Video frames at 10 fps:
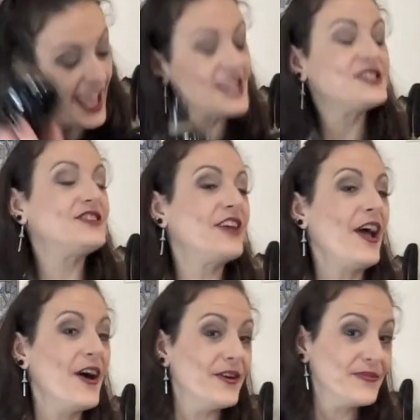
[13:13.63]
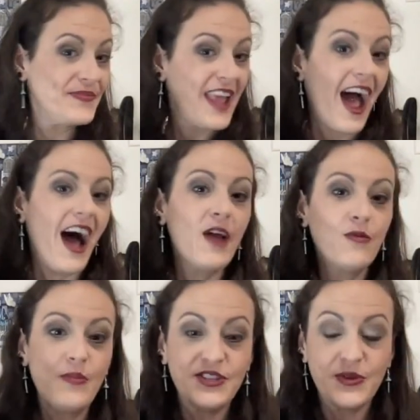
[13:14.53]
So I
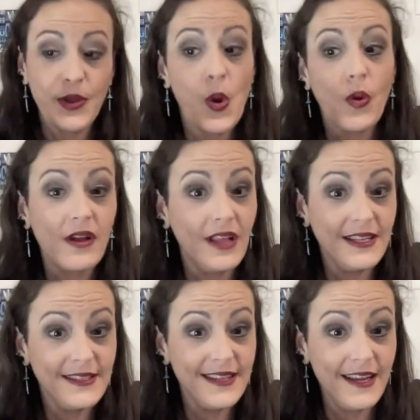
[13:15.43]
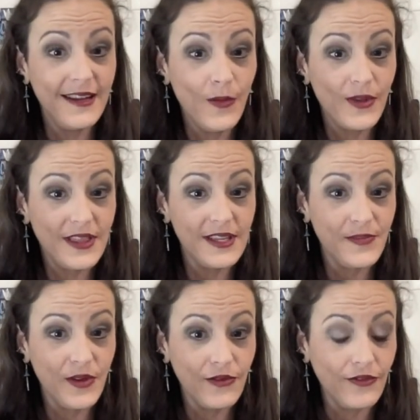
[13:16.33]
will be doing aura cleansing with this
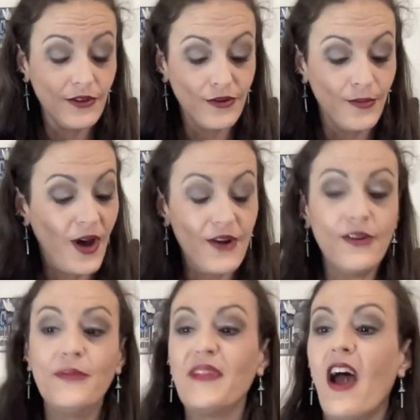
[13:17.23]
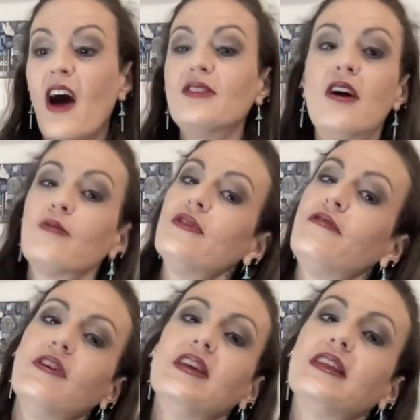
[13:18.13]
beautiful little bottle, along with
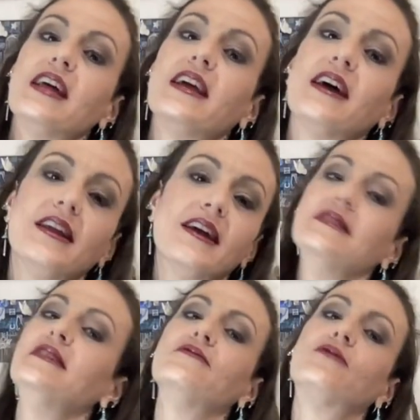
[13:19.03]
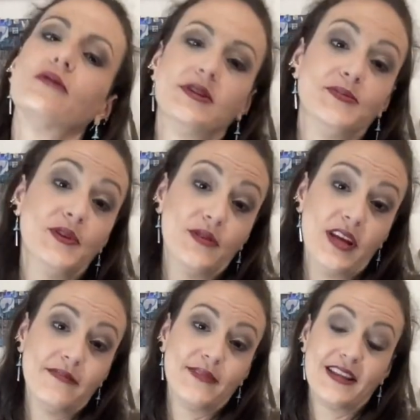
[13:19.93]
feeling like a 1940s
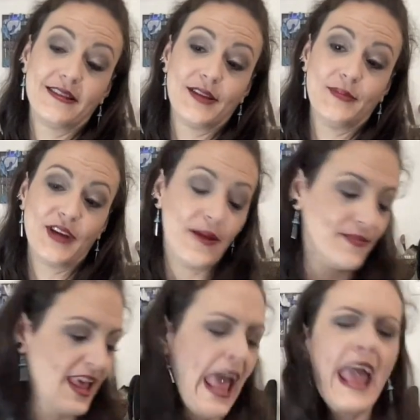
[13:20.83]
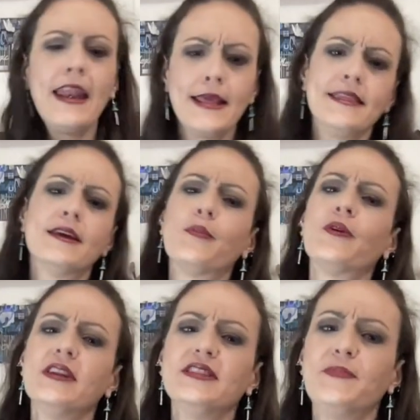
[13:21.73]
beauty at the same time. And I think a
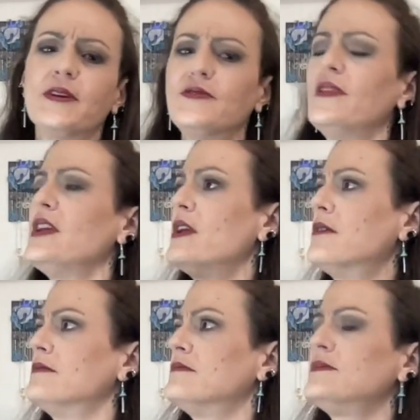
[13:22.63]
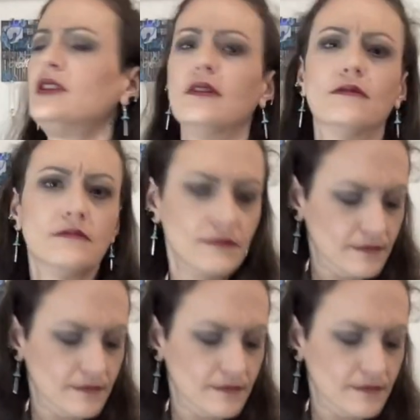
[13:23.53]
Britney Spears video too.